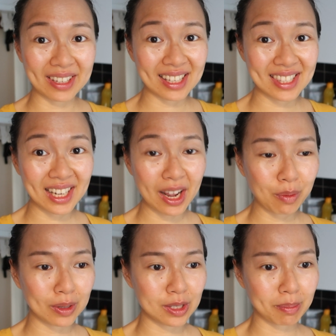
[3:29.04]
yesterday
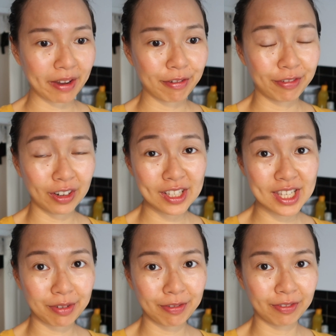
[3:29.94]
was my
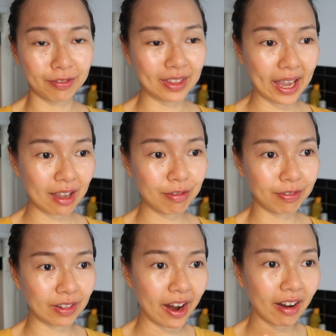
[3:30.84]
first day
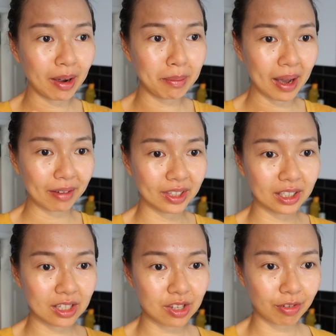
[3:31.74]
flare up after
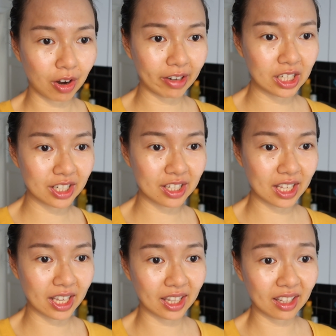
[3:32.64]
lots of oranges
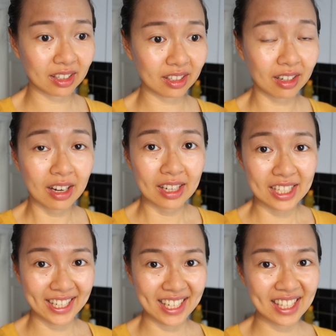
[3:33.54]
and the
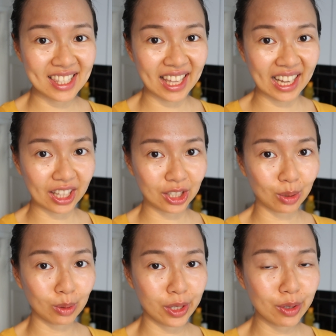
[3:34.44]
cheese thing I
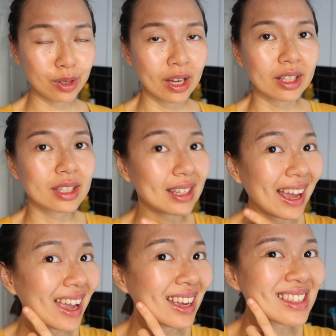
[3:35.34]
told you.
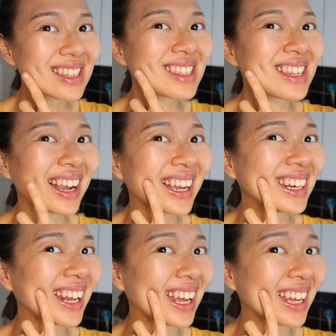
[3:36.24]
Today is the
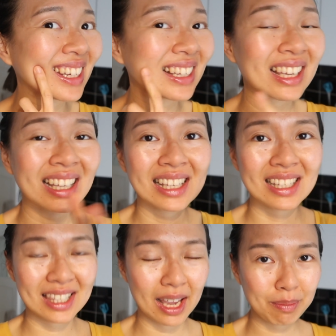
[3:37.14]
second day.
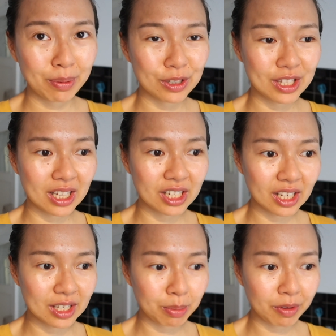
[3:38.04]
Same procedure
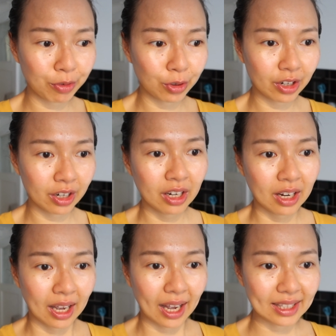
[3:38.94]
as before,
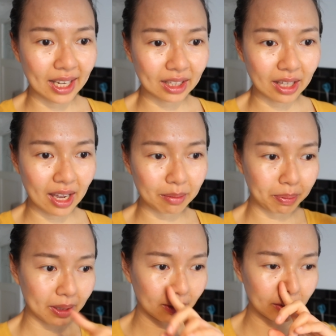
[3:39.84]
I take that
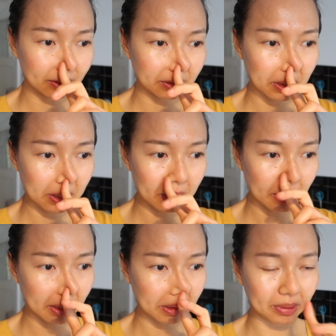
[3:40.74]
pill.
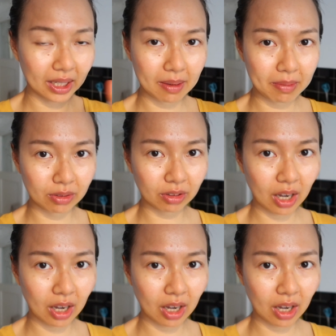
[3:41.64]
The immune